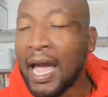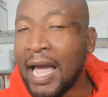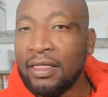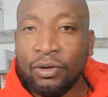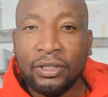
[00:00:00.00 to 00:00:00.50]

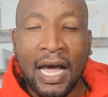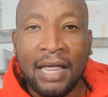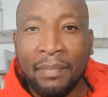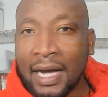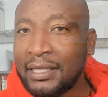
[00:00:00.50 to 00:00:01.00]
And those are
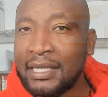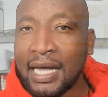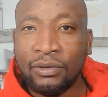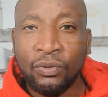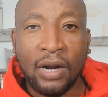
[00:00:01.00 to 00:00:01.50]
amounts
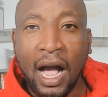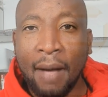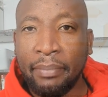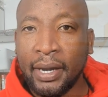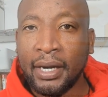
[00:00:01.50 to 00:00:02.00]
that will
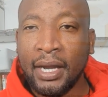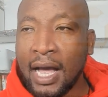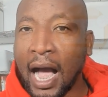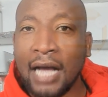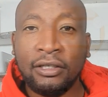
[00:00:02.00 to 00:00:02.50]
happen
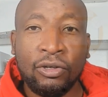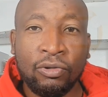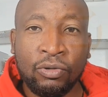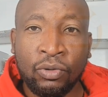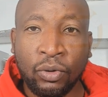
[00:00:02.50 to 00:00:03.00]
as
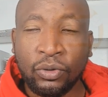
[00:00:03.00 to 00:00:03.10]
you grow.